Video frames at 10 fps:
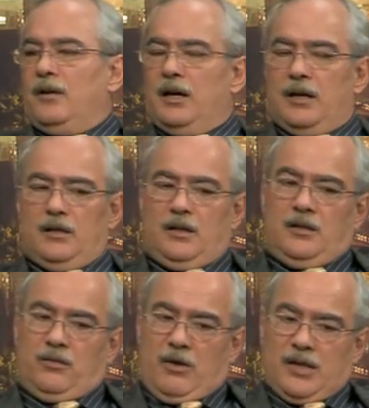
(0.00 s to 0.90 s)
And
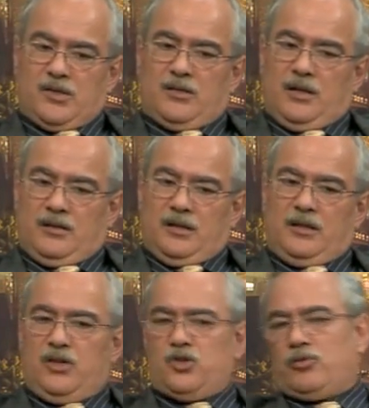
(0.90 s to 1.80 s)
in the West, here they
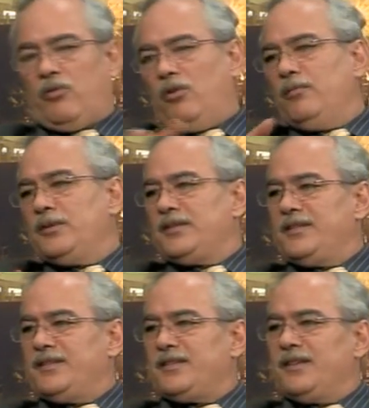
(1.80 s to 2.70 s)
teach Rome is
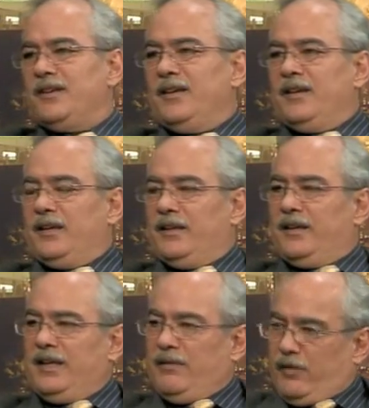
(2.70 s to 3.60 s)
this
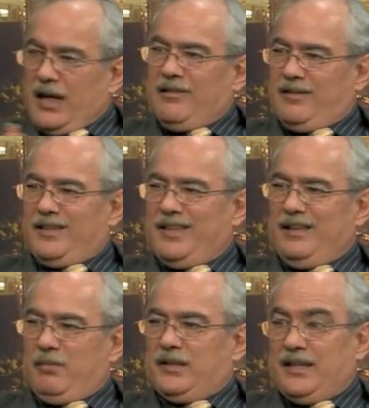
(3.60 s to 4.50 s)
evil
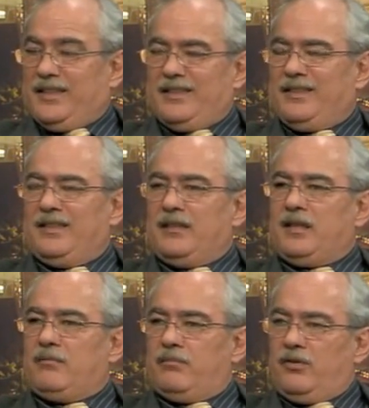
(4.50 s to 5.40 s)
entity, but yet
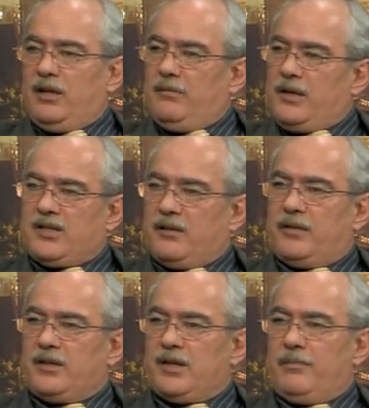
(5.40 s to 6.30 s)
they're really mixing
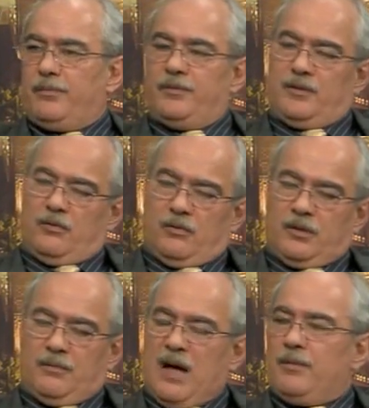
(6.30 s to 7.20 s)
things up.
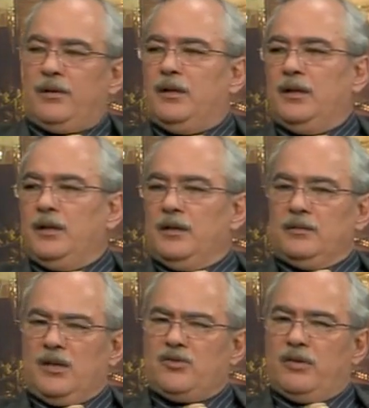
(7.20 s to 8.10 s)
The Bible
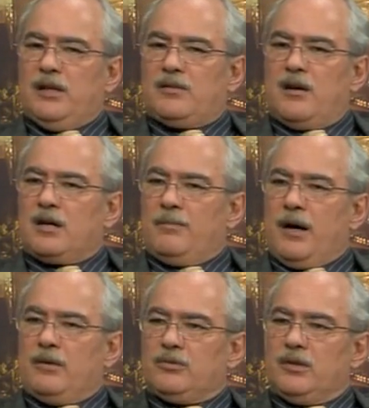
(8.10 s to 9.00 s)
doesn't really talk
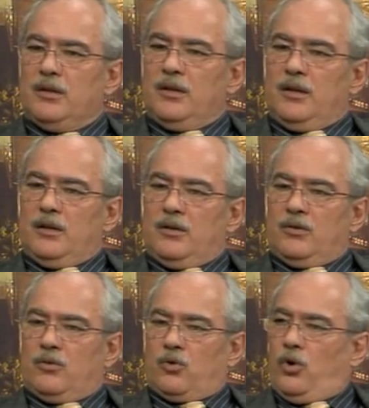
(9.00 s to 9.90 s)
about
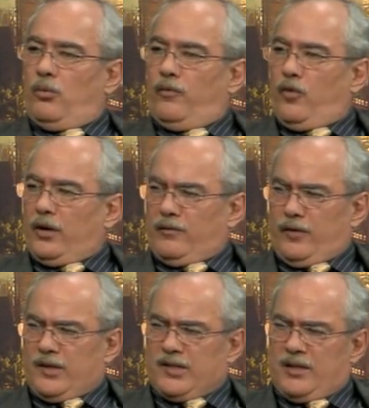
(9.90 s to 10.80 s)
Rome falling
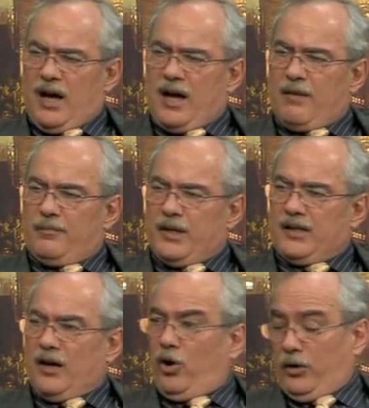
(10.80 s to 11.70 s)
for Islam
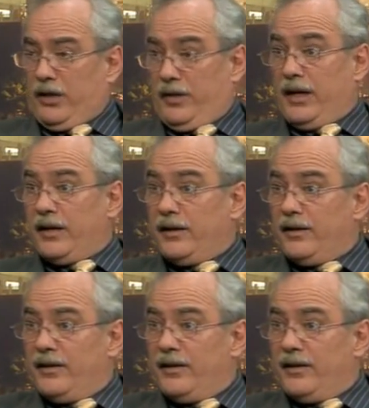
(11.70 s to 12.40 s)
being a holy thing.